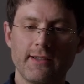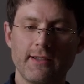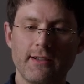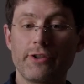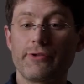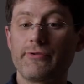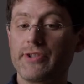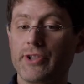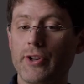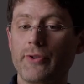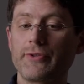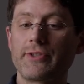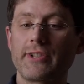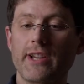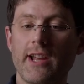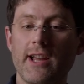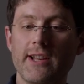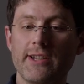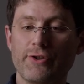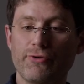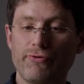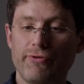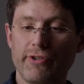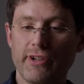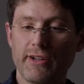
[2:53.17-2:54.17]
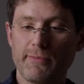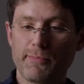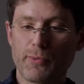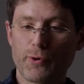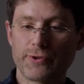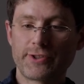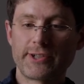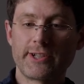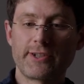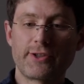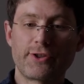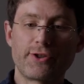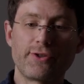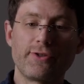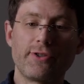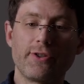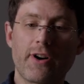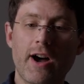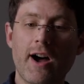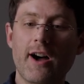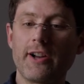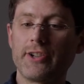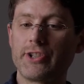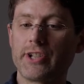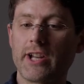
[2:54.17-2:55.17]
The result is reported to your
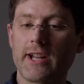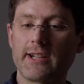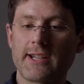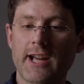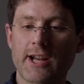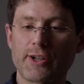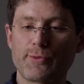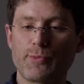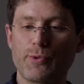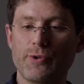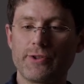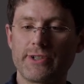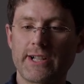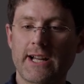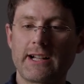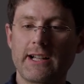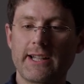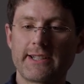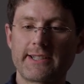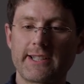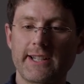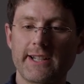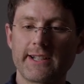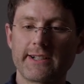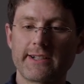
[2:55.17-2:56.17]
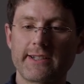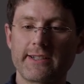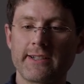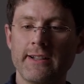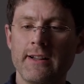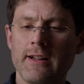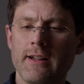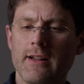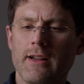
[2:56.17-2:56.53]
ArtJet dashboard analytics,